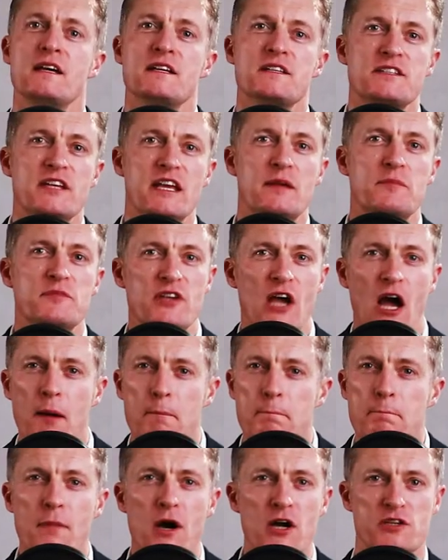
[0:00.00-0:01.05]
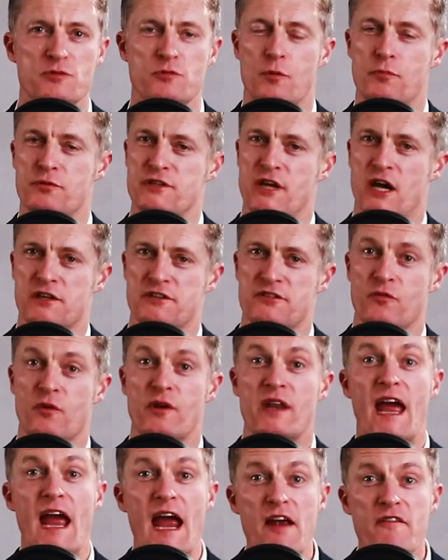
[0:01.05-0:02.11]
Teams are much more productive
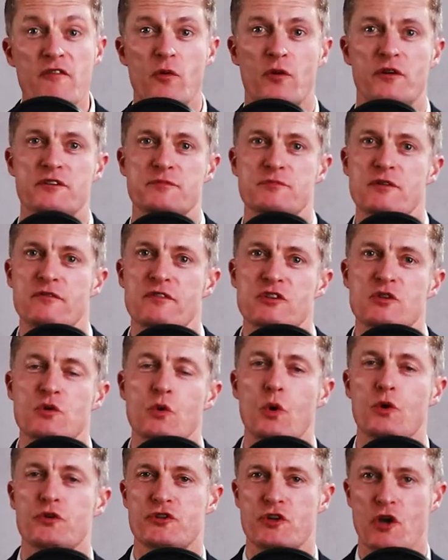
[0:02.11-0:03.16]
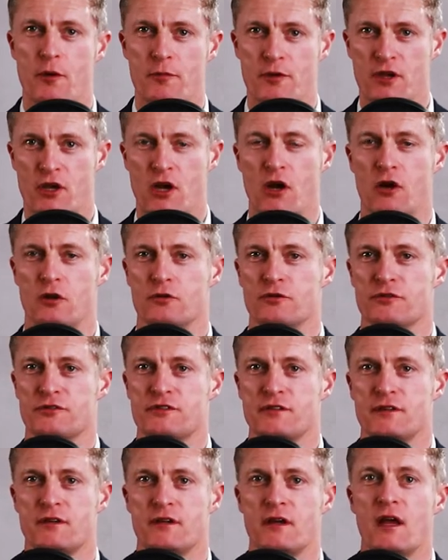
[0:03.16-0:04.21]
when everyone is moving towards common goals.